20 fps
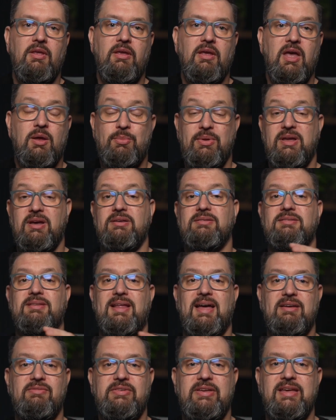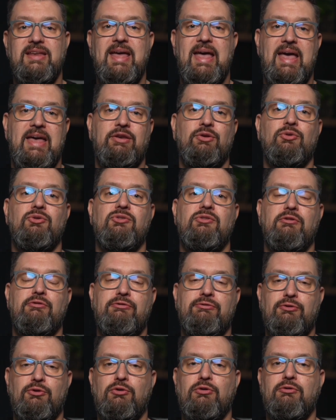And because LiveKit handles the
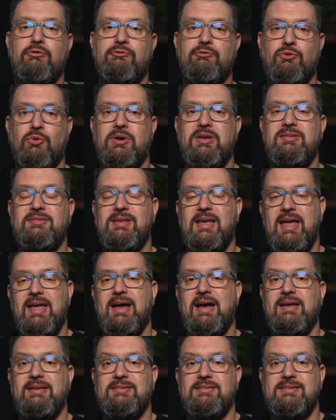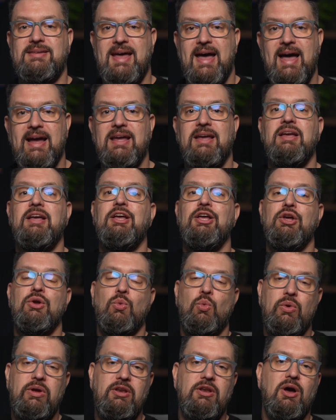full voice AI stack,
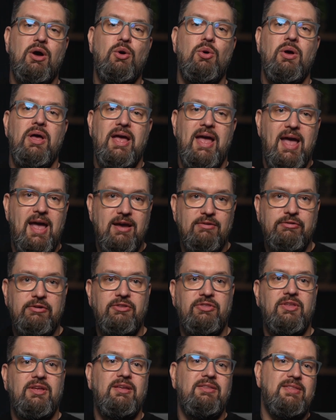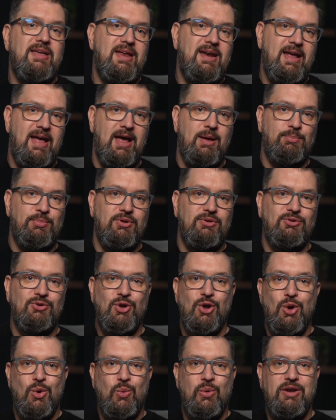we know everything that happened.
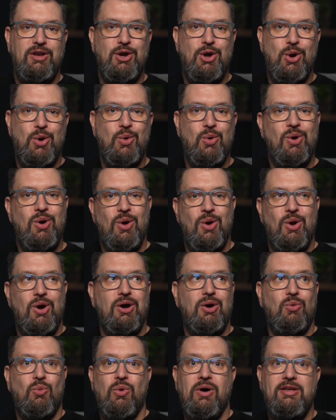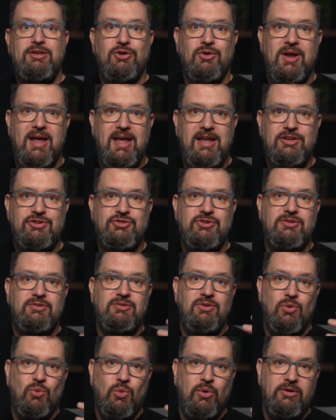We know uh, what your
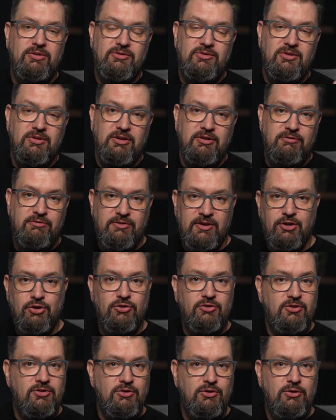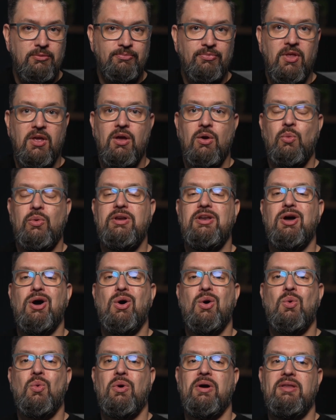agent was configured to do. We
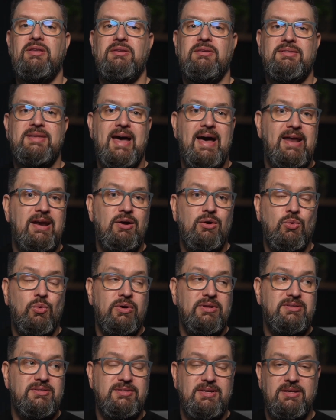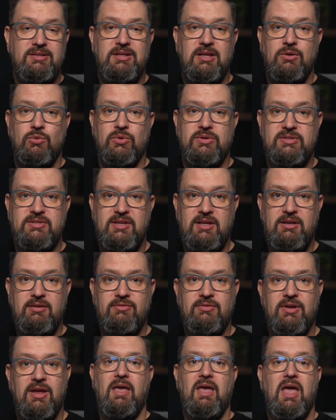know what data was sent and
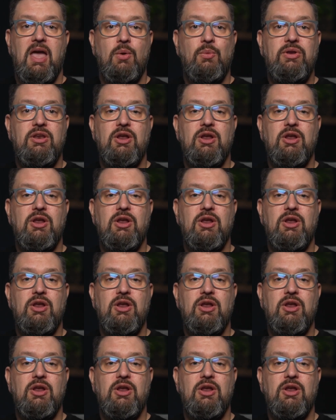received, and we